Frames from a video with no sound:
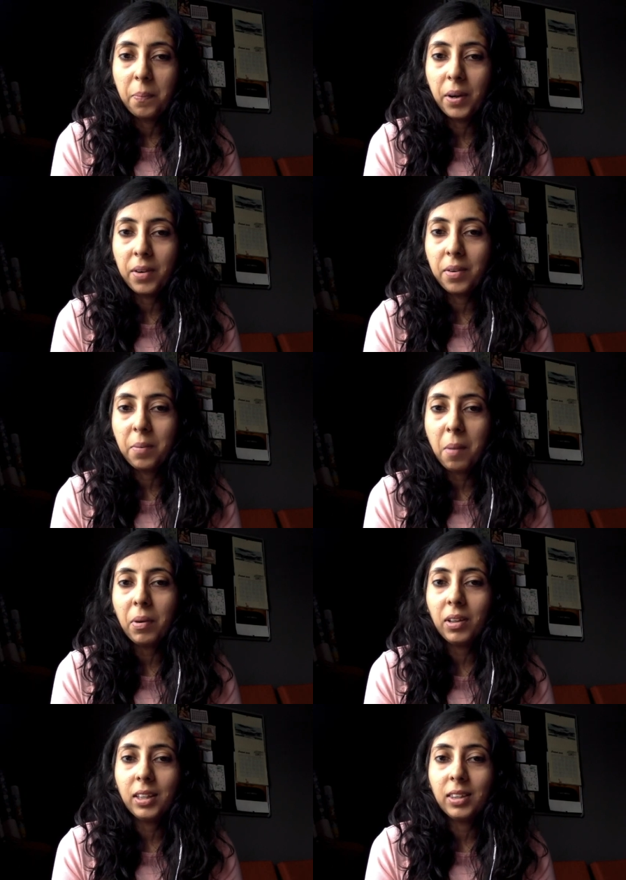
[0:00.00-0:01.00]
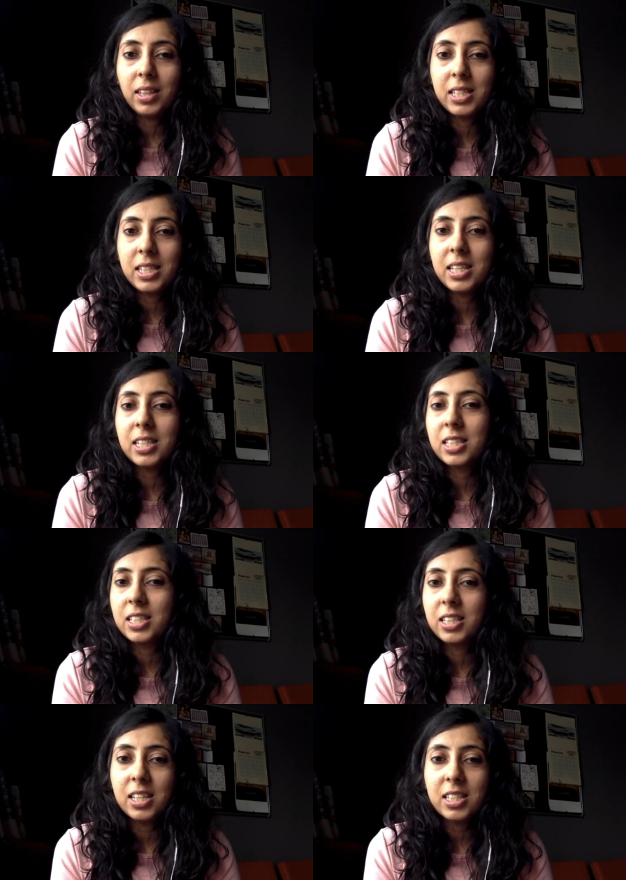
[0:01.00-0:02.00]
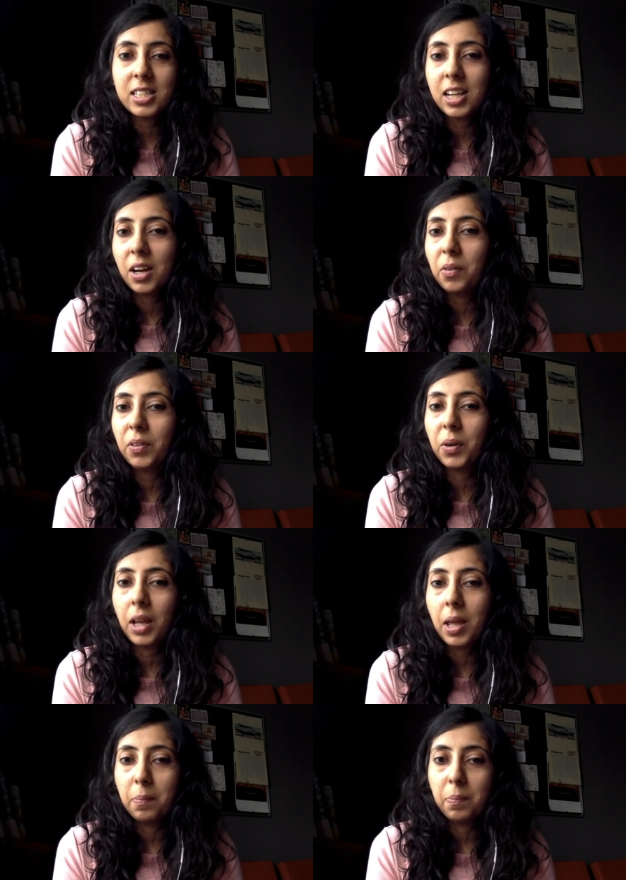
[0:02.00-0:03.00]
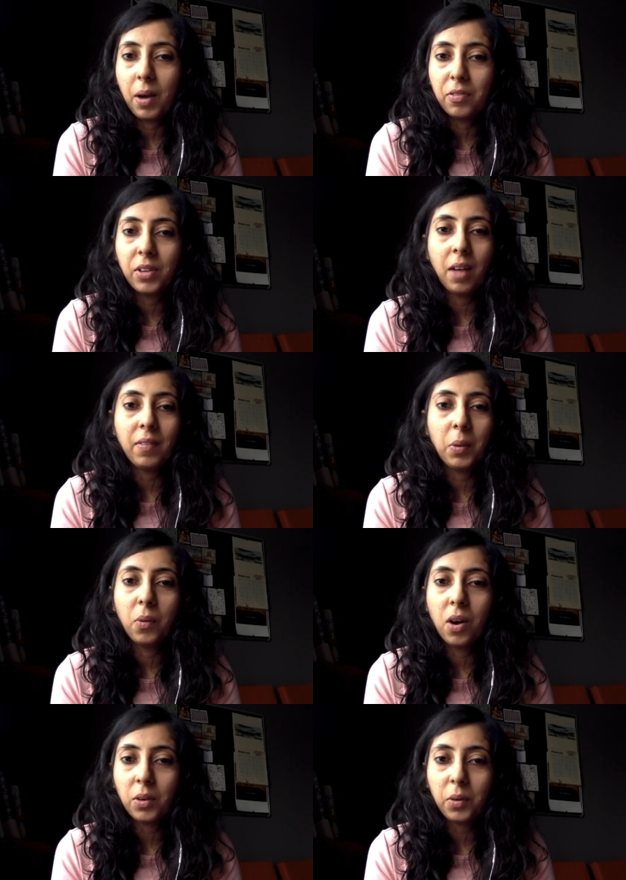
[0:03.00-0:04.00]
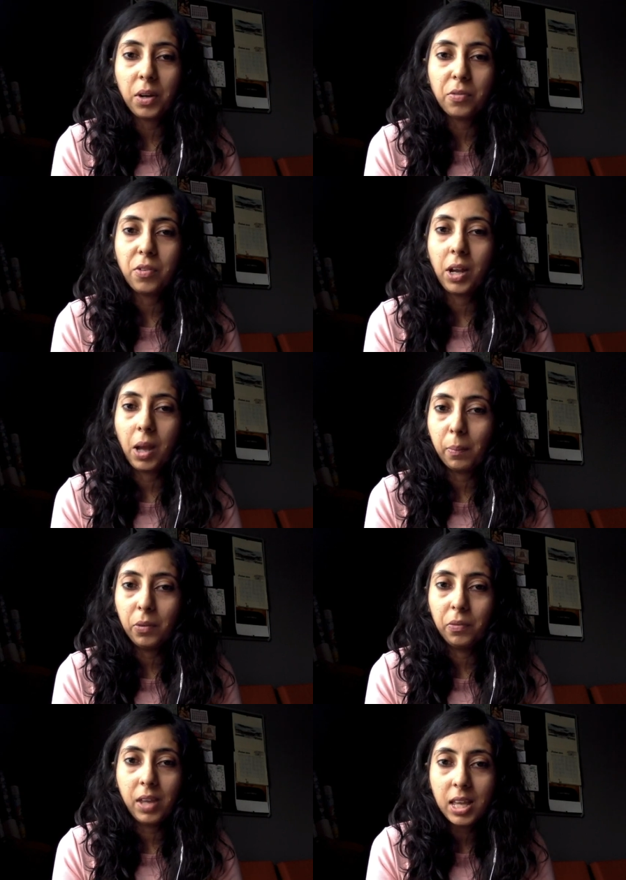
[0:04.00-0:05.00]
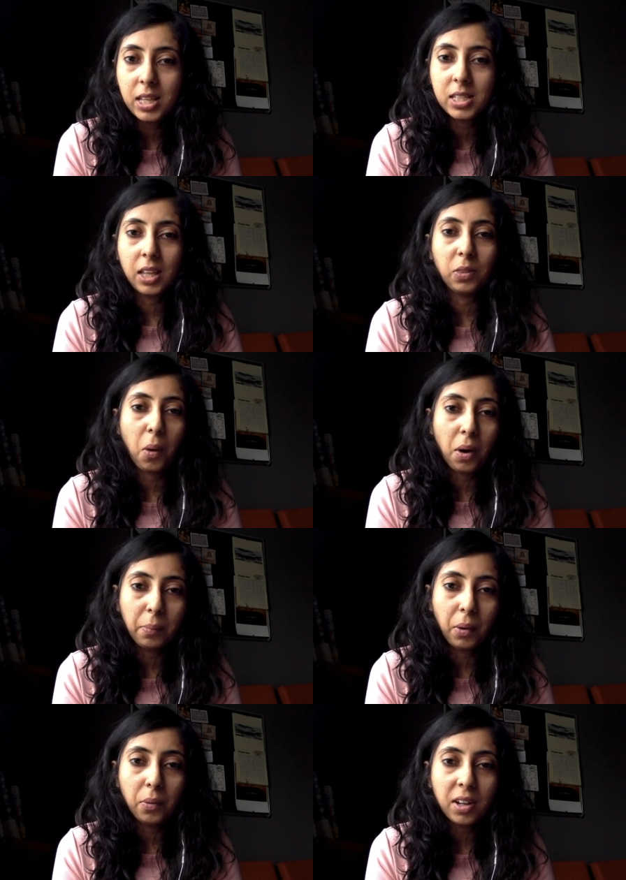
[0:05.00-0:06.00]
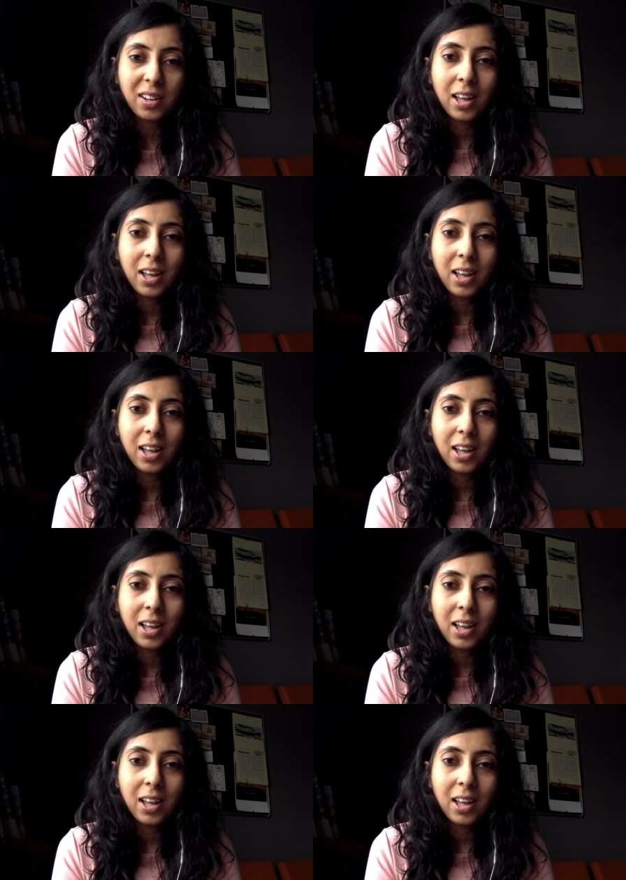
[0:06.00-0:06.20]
but remember that this is, this is kind of your type. After having worked on it for a couple of weeks and thought about it,